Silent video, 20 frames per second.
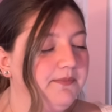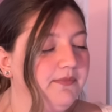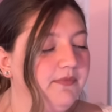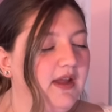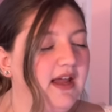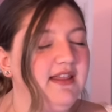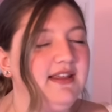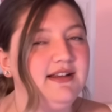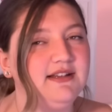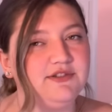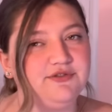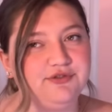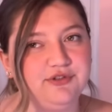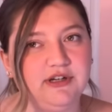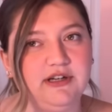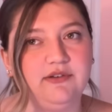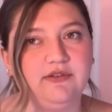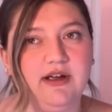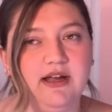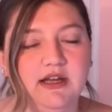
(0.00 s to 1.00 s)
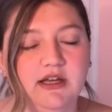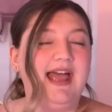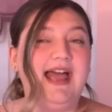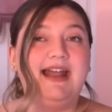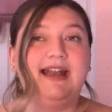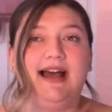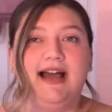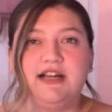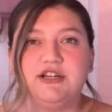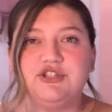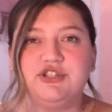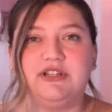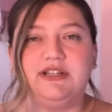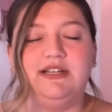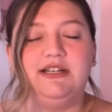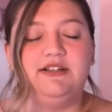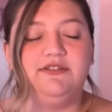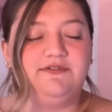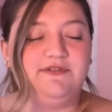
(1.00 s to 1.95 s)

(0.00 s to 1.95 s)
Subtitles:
I think it's Friedrich. And actually,